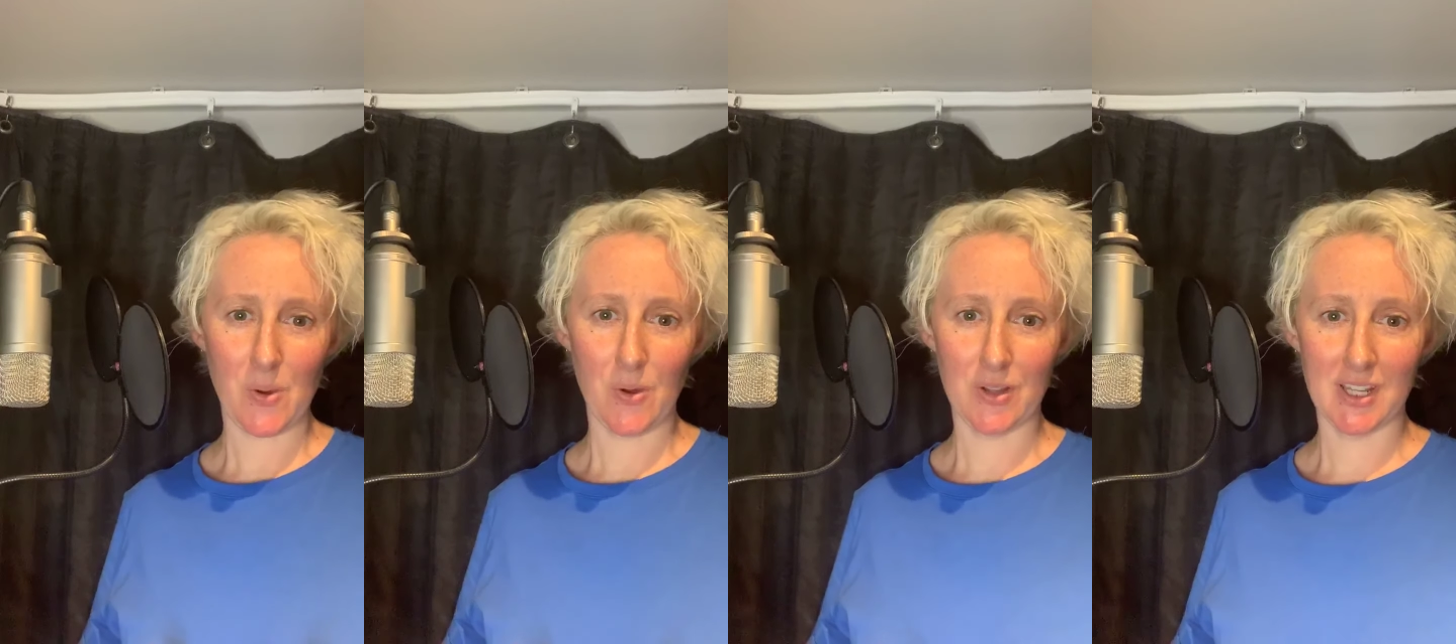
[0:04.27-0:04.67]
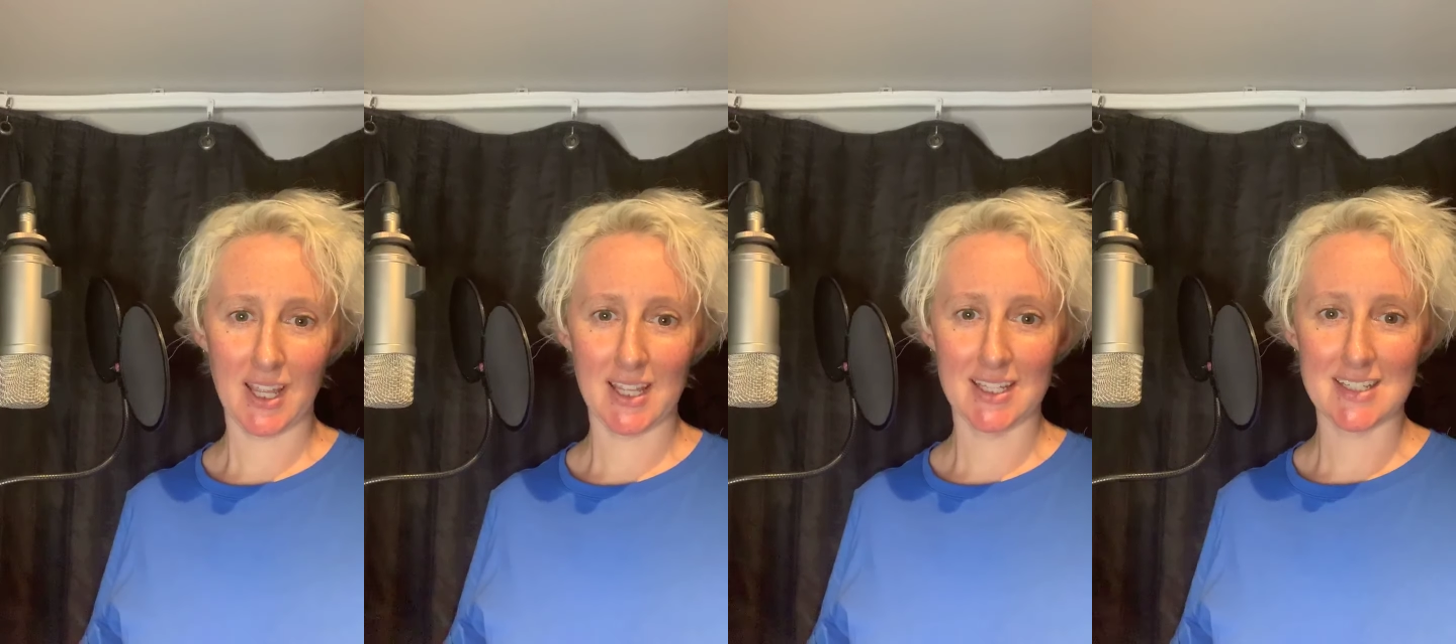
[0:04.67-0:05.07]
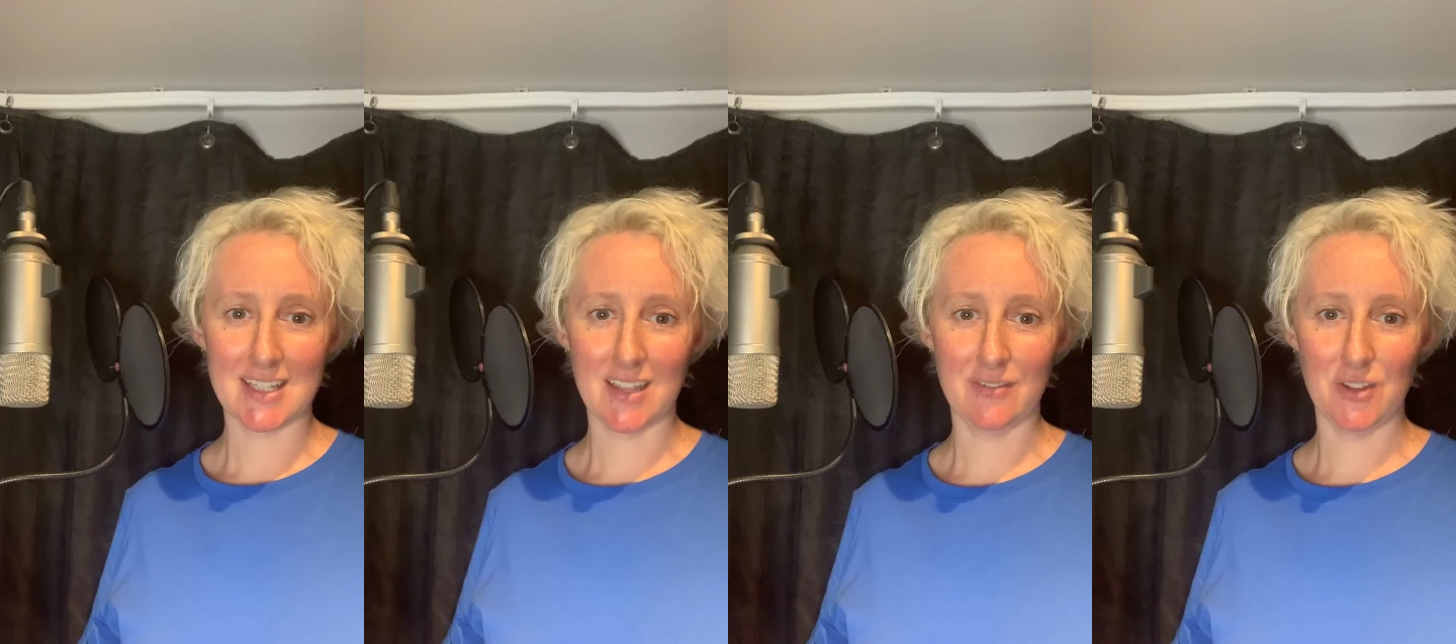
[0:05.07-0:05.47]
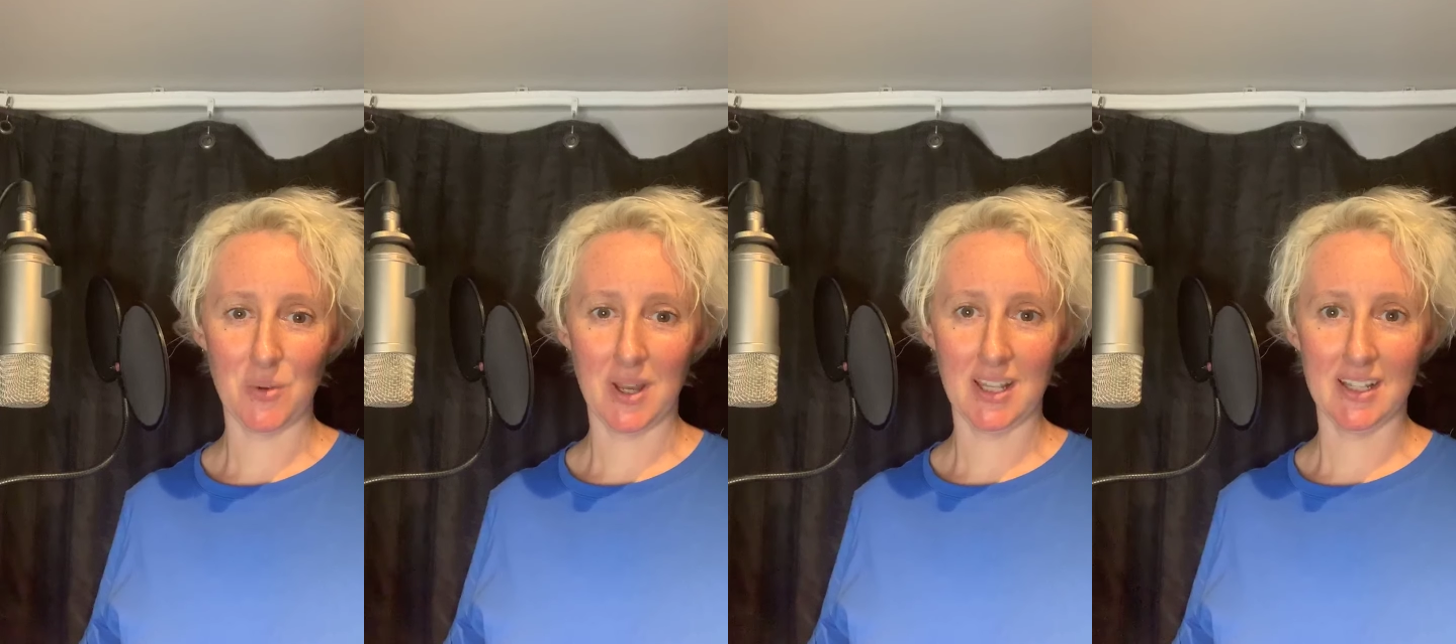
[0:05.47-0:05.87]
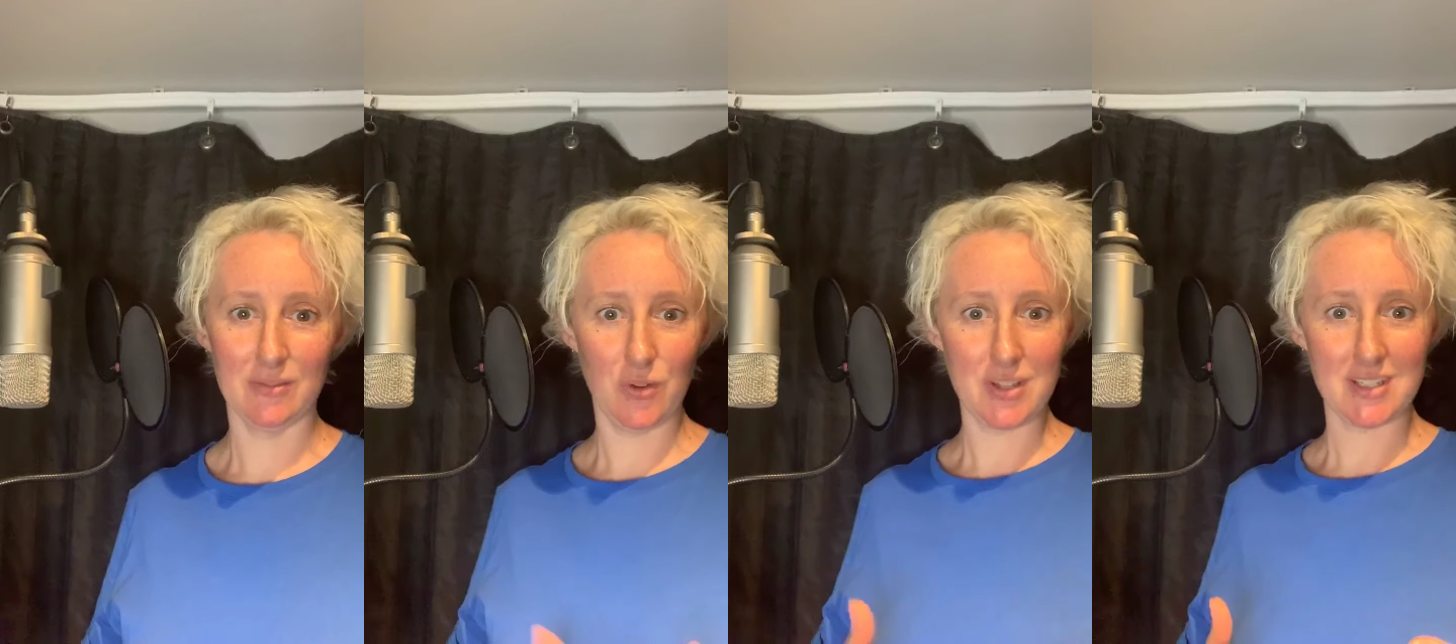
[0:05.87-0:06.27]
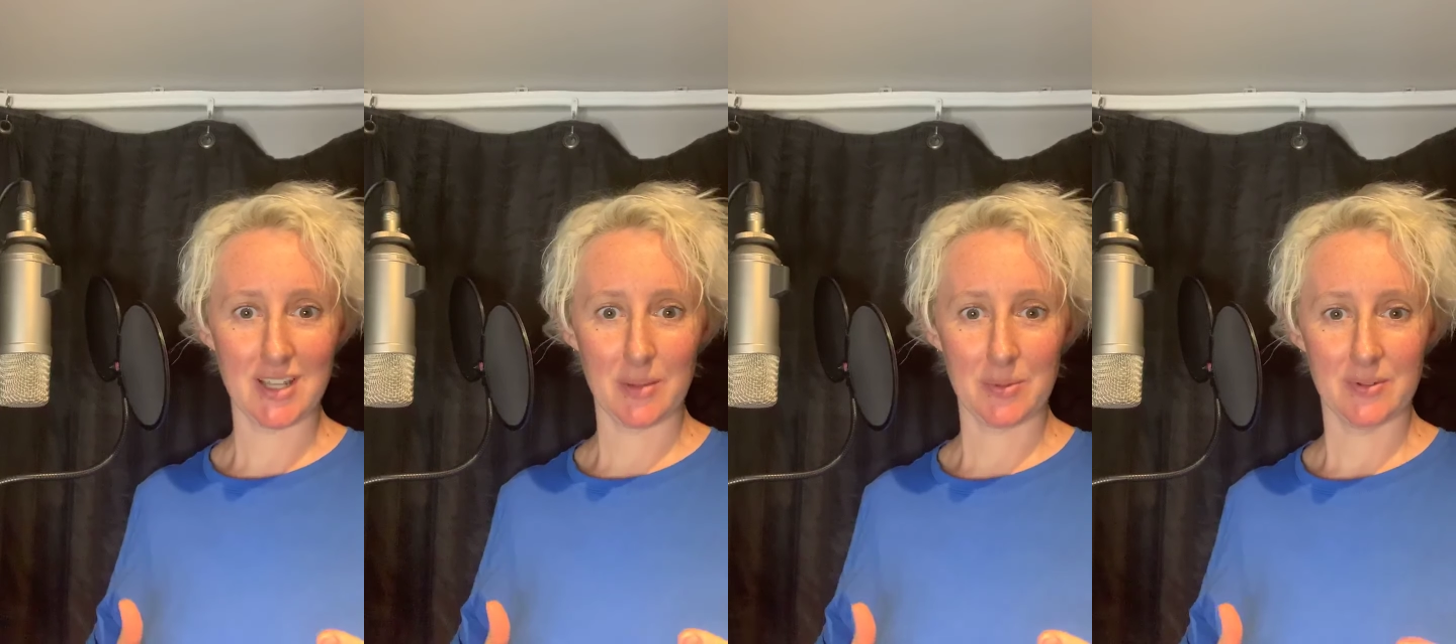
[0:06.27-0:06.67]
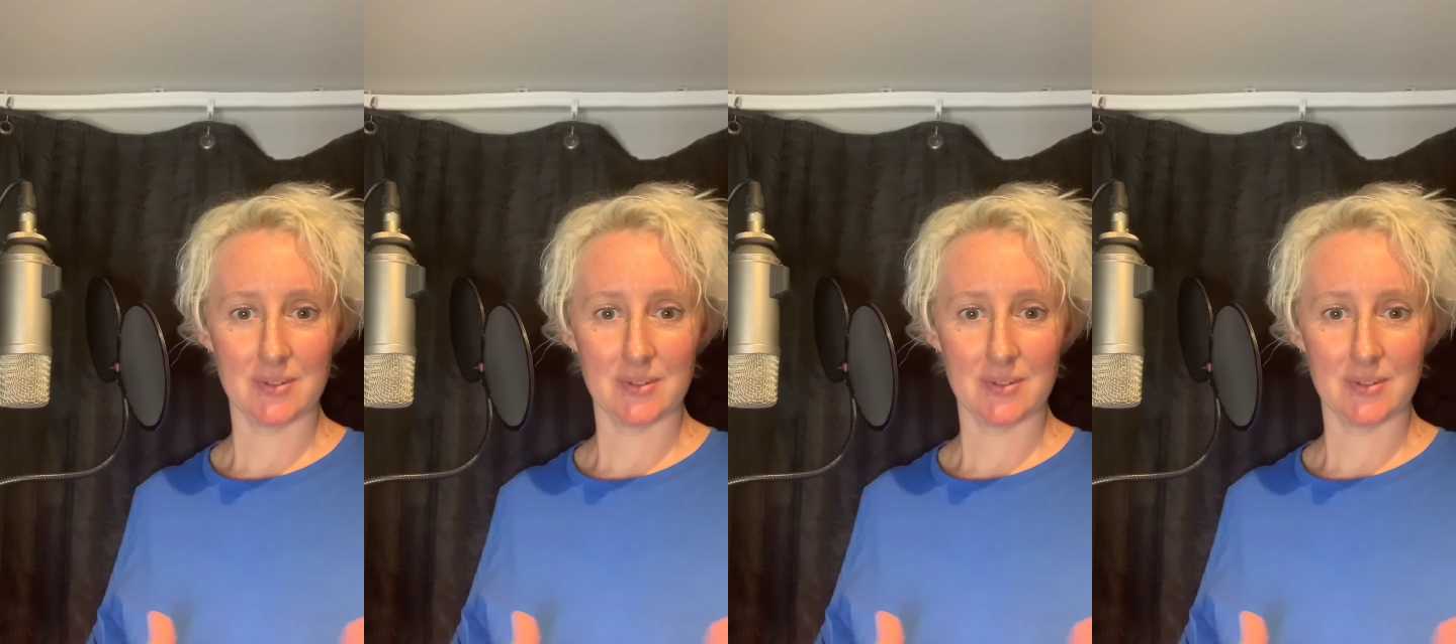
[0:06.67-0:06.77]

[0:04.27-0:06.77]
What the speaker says: on and give you a little voice tip.